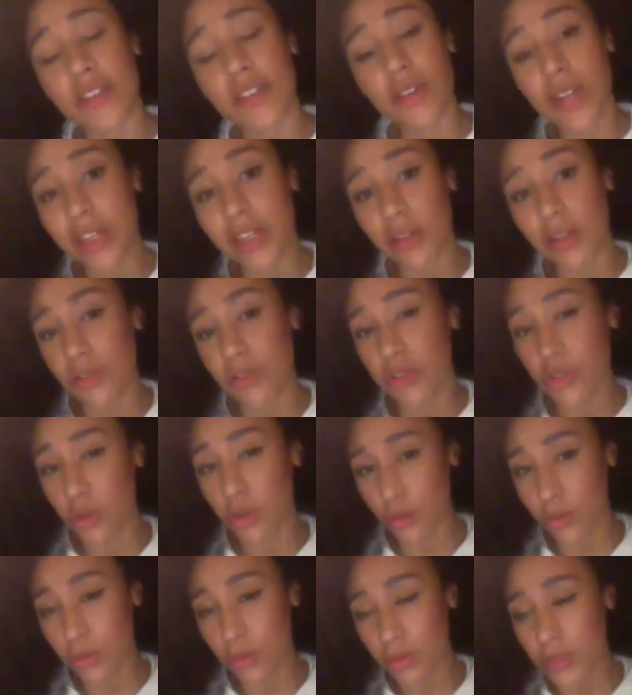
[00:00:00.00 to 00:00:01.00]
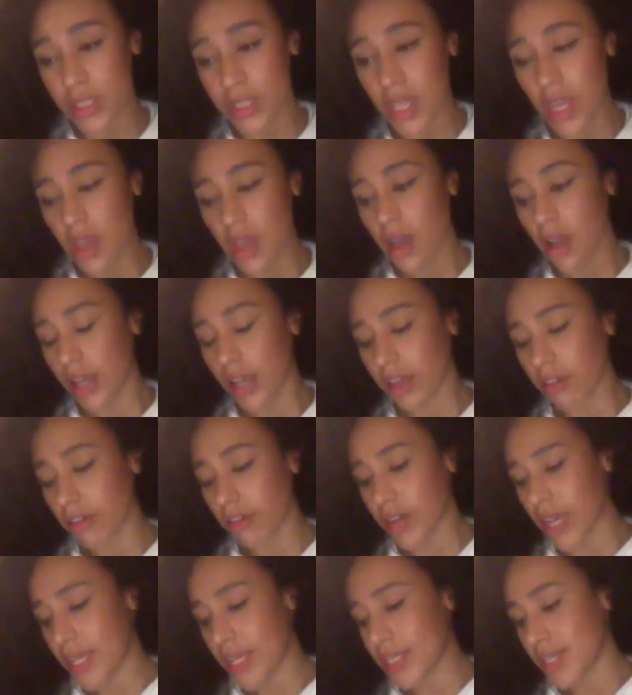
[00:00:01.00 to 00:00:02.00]
click on tools, I
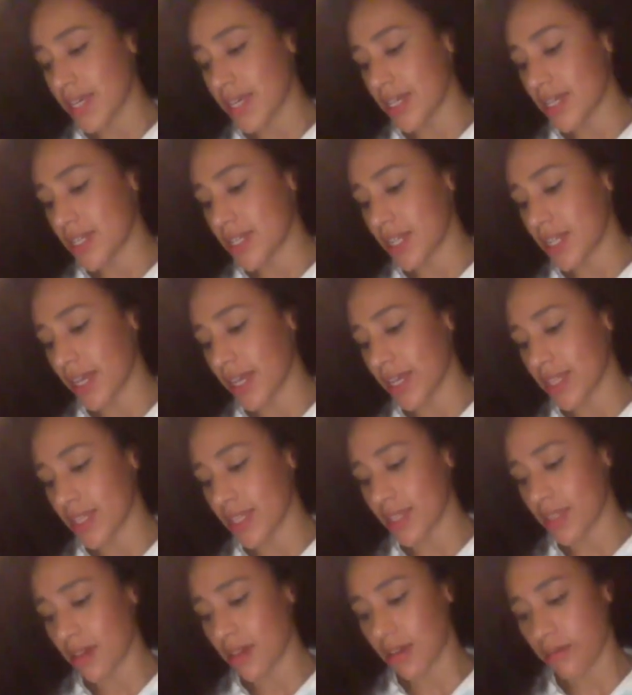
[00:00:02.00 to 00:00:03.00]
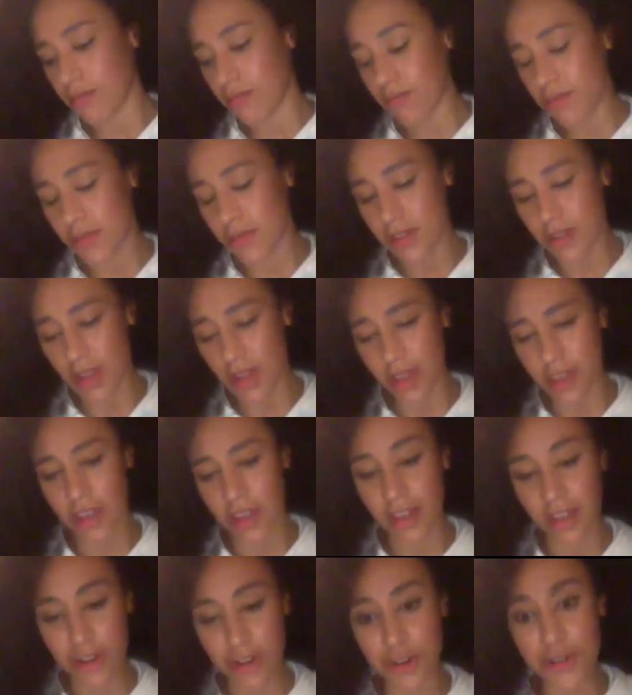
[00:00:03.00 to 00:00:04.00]
created like a
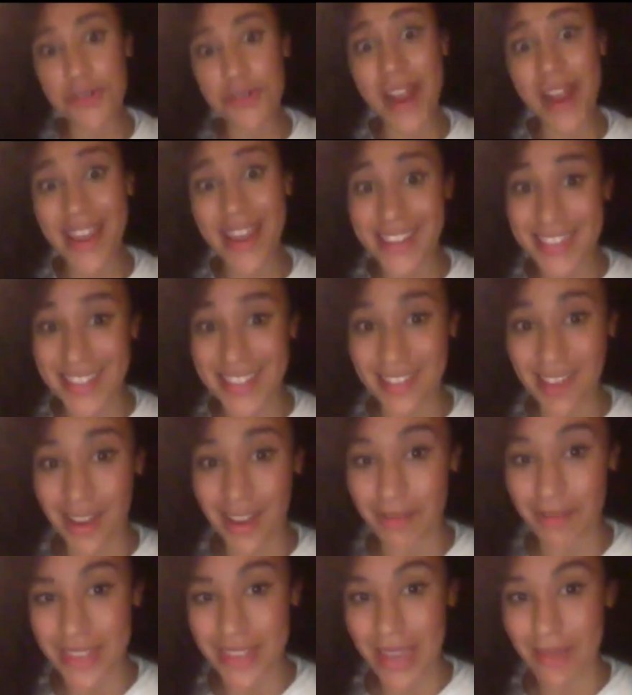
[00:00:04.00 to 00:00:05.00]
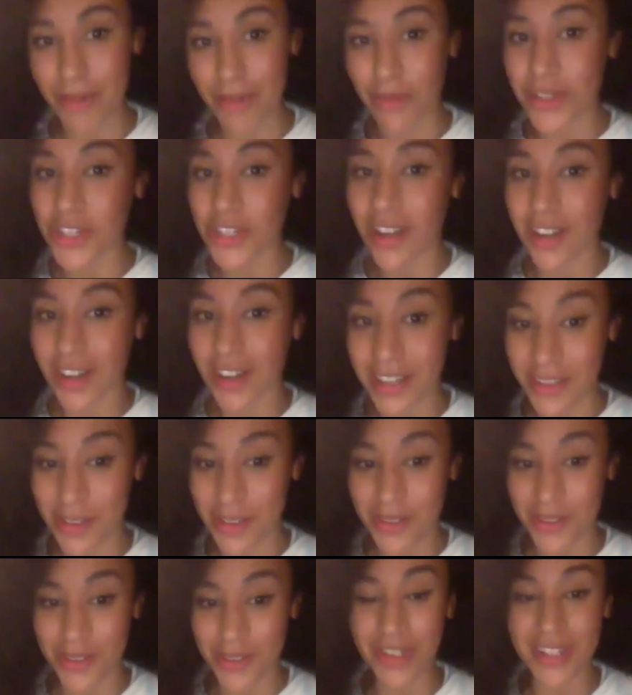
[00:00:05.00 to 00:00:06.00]
crazy timetable, which I
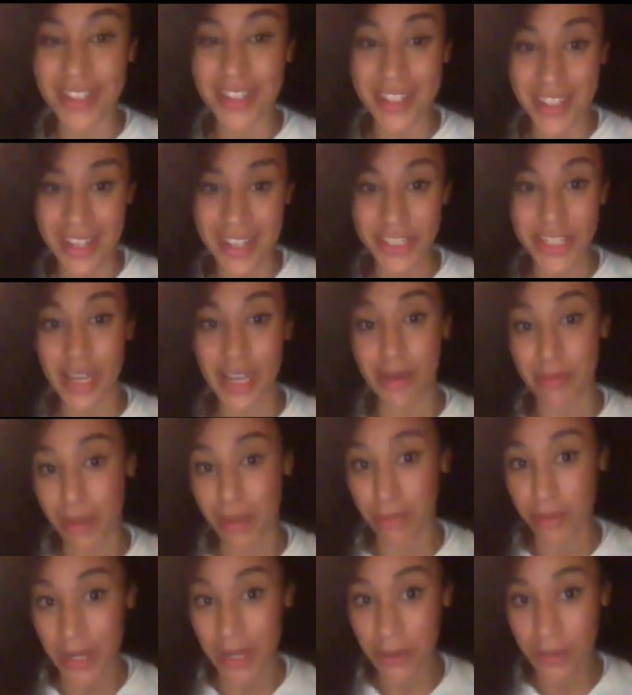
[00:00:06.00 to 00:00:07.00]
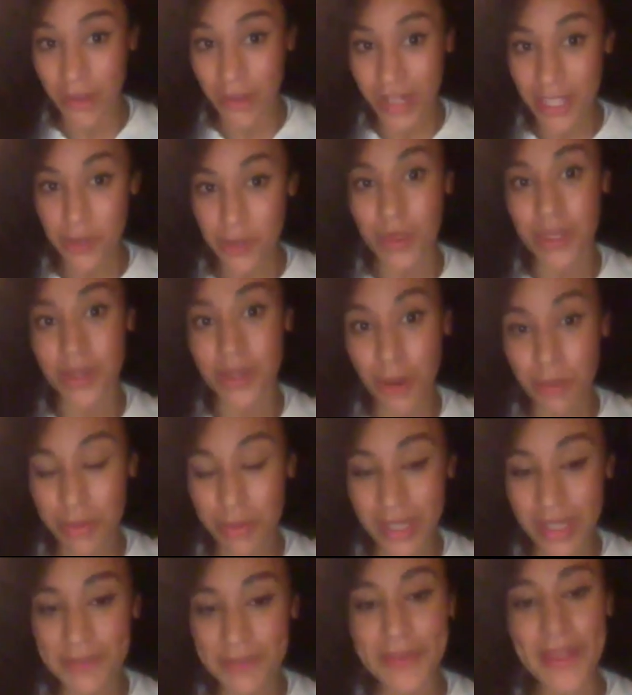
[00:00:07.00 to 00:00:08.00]
use. You're going to see actually how my brain works when you open it.